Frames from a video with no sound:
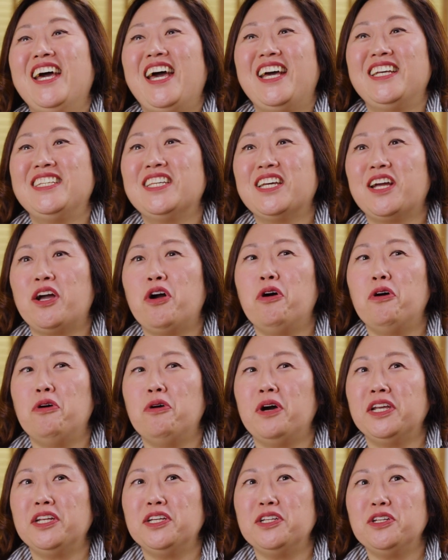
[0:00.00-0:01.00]
And it's like,
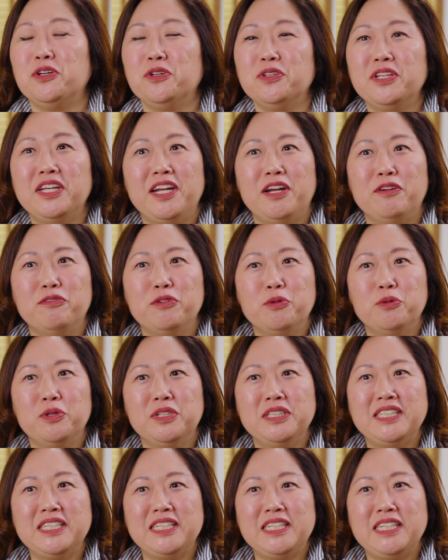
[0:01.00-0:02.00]
oh, I didn't know that
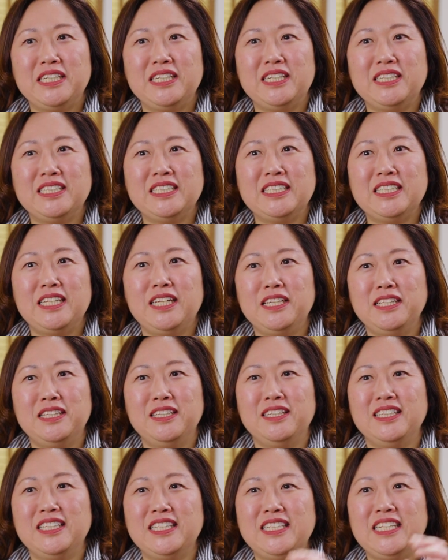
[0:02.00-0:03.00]
everyone didn't see
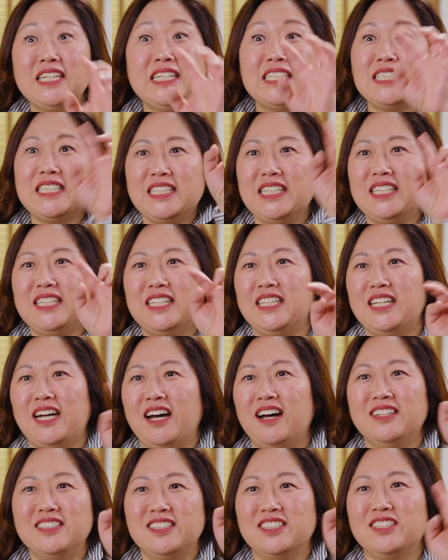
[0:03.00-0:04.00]
the
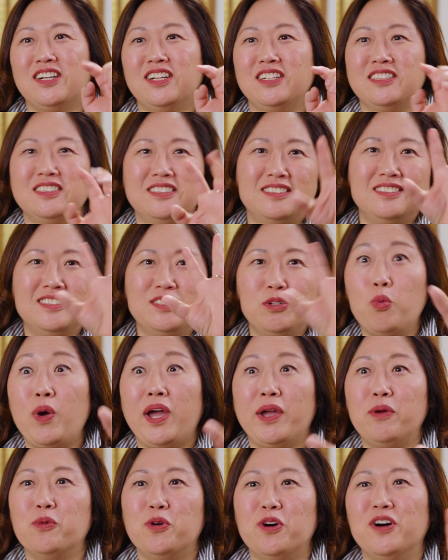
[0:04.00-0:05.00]
dots on the
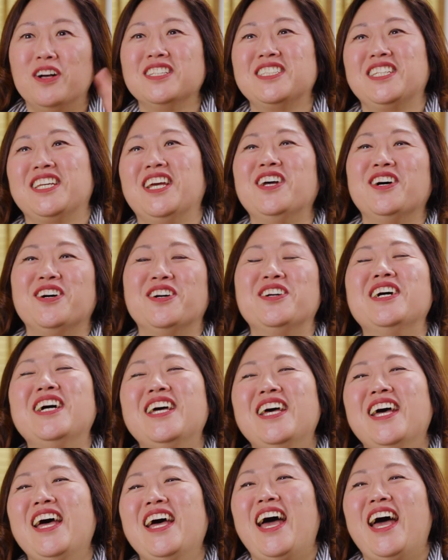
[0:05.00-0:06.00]
white walls, you know?
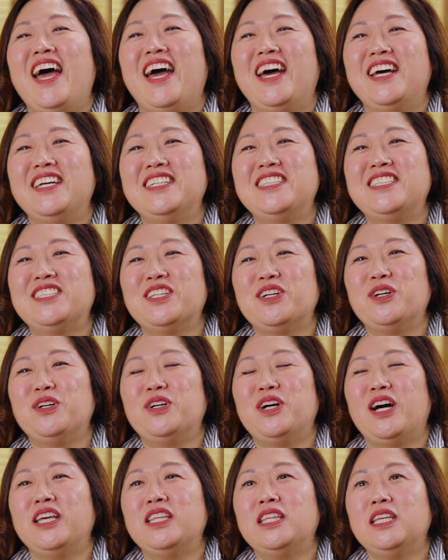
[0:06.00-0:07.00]
And
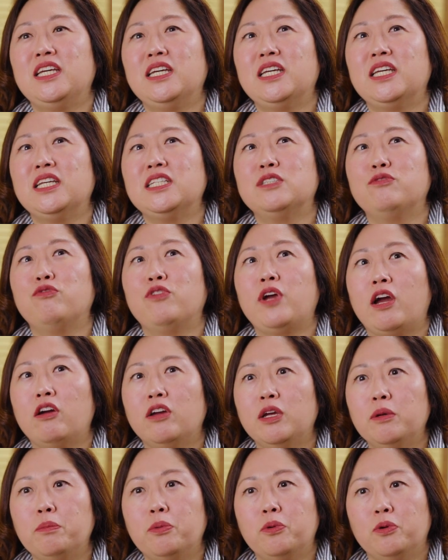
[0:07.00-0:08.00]
so I think it's
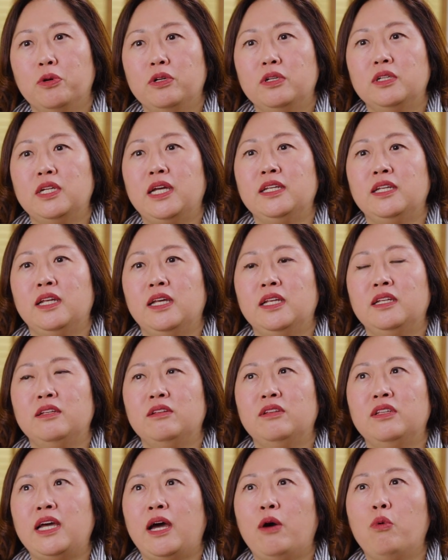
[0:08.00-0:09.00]
very important,
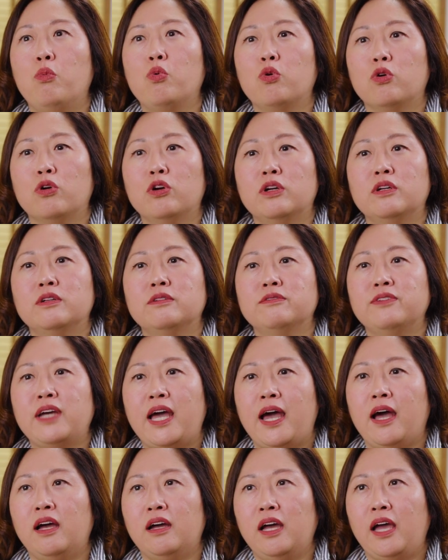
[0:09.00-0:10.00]
and that word of
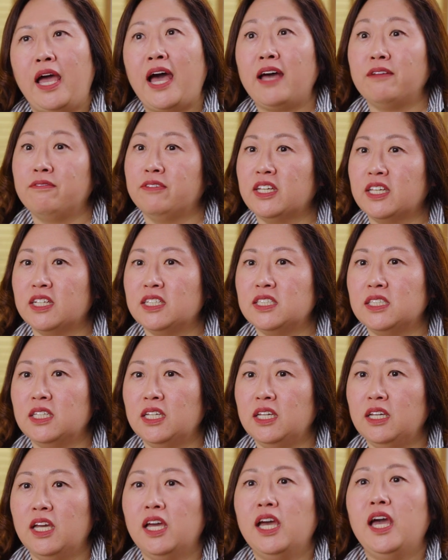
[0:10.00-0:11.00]

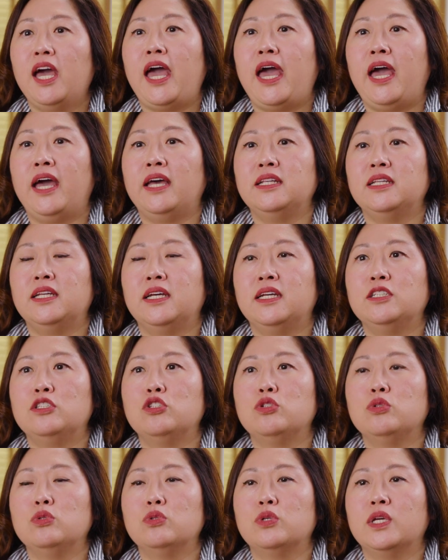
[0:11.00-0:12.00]
advocacy, and then
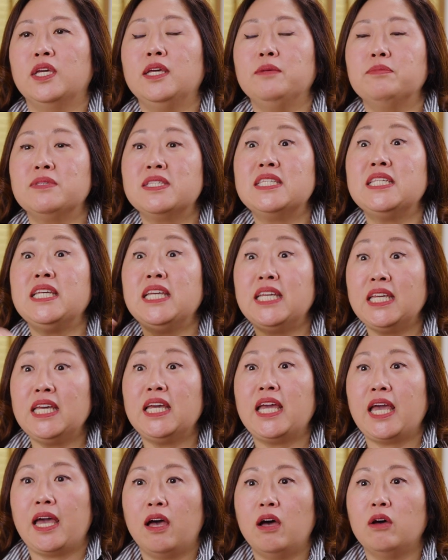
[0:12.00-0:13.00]
to keep
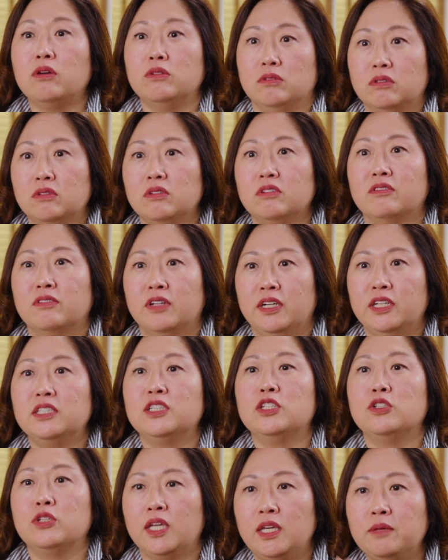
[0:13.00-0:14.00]
seeking out,
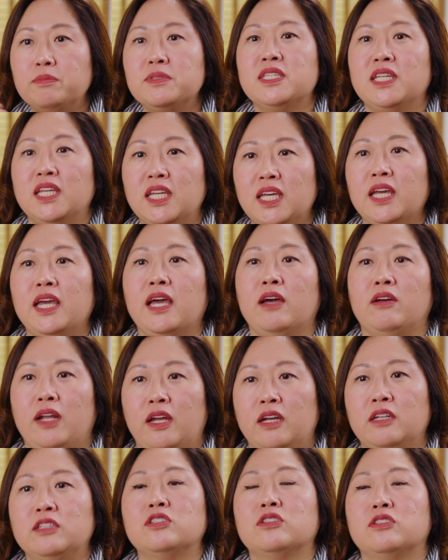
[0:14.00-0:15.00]
right? To keep seeking out
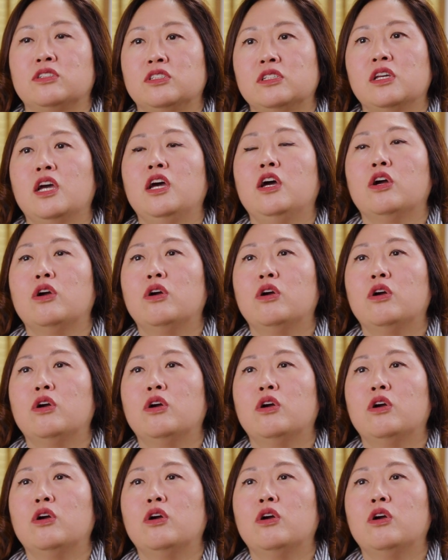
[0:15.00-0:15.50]
answers.